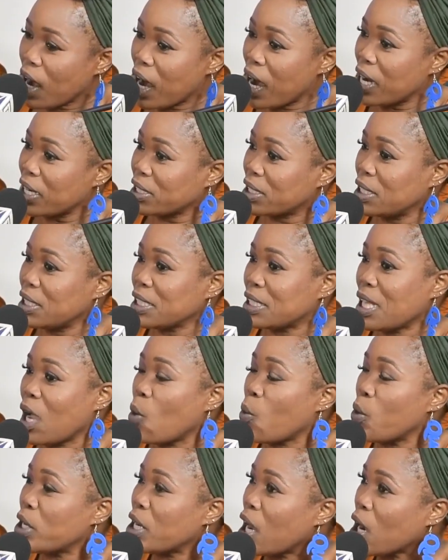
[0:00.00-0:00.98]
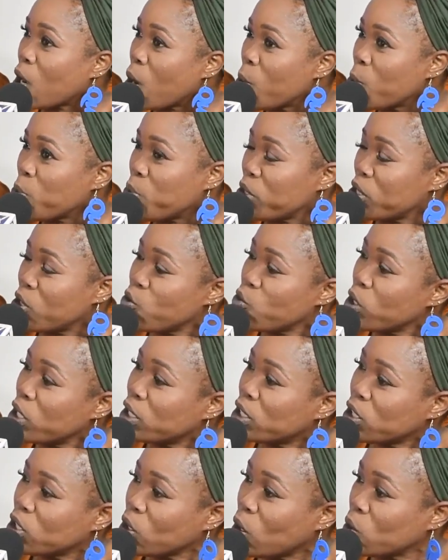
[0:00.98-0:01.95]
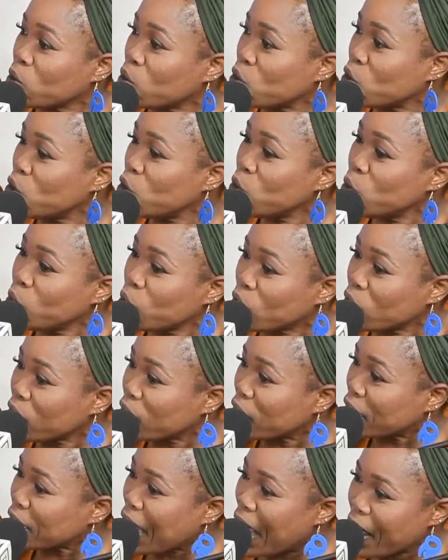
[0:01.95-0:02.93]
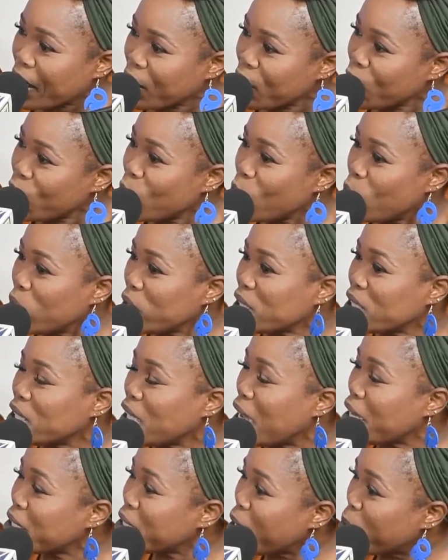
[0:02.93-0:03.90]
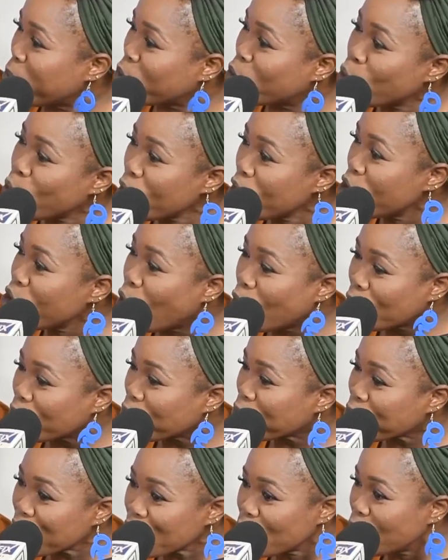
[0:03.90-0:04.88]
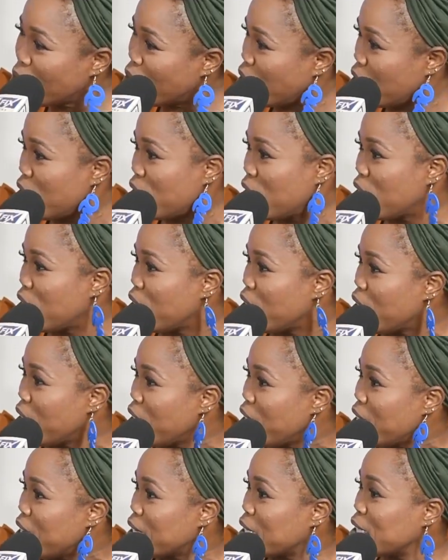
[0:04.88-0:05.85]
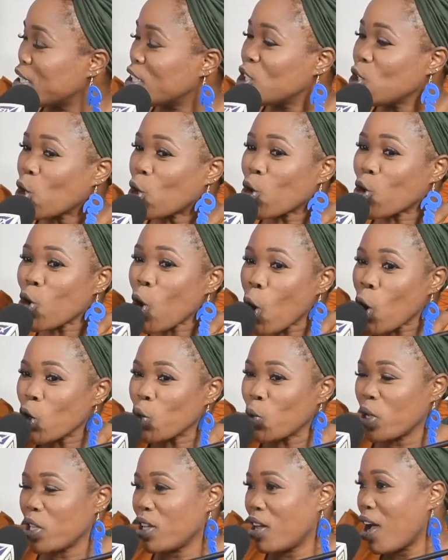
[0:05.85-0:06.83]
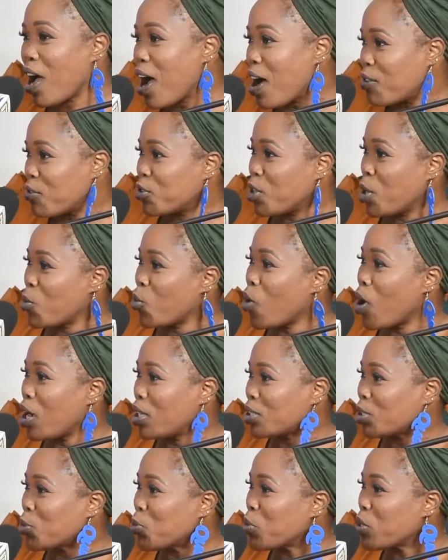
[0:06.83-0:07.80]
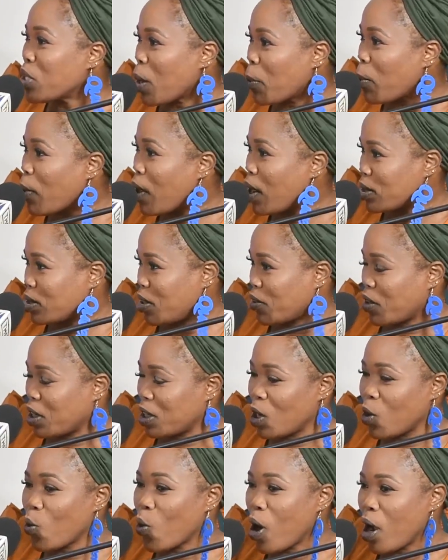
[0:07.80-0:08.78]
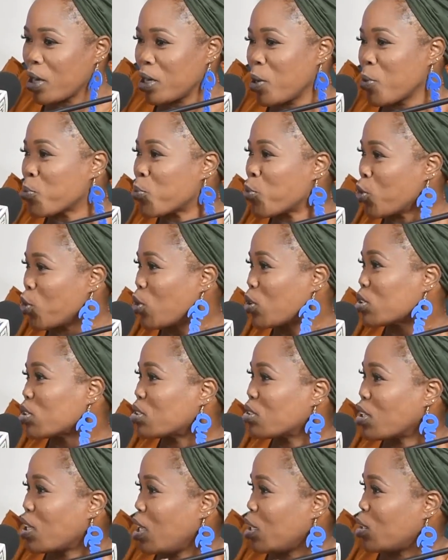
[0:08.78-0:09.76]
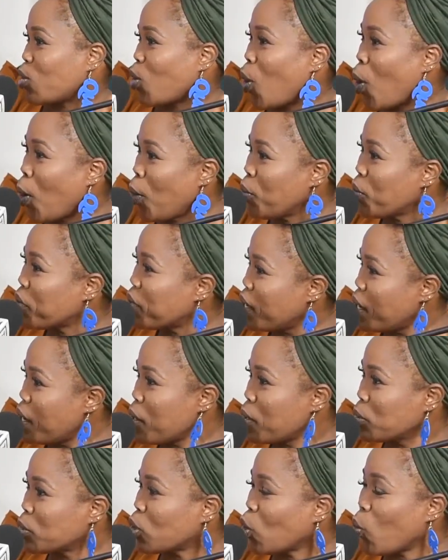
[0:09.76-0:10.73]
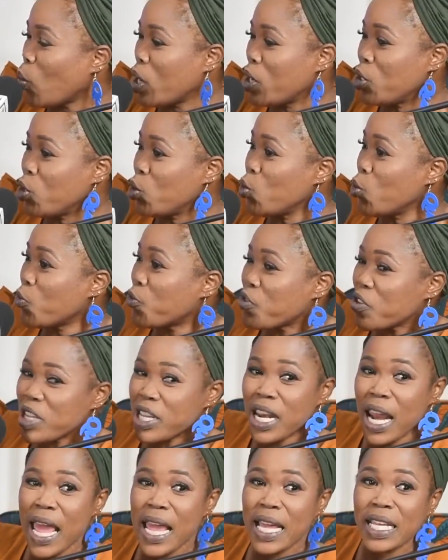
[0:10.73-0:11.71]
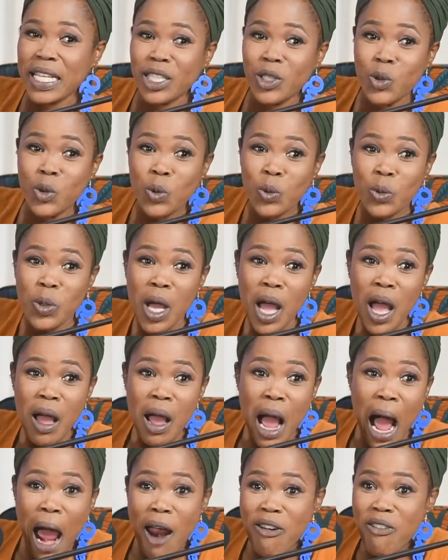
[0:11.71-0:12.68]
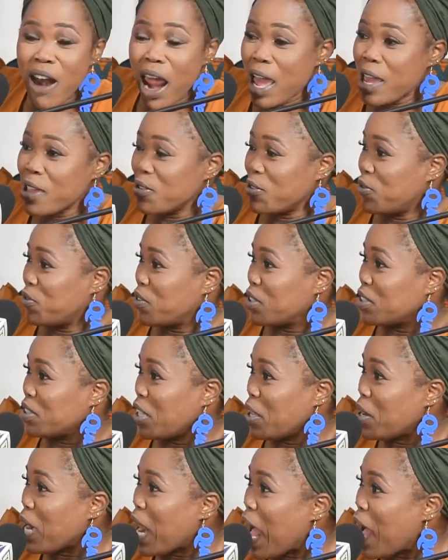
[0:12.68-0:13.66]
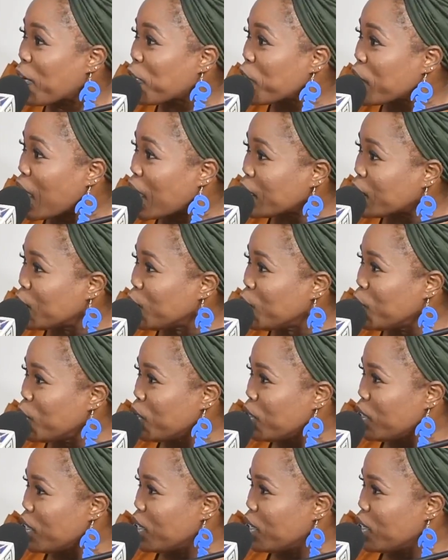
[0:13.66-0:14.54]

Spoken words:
artists that when a company reaches out to you to sign you, it's not them doing nothing for you. It's your crowd where you have them want to be a part of because they want them products to get out there. So when you feel like you arrive, they're laughing at you.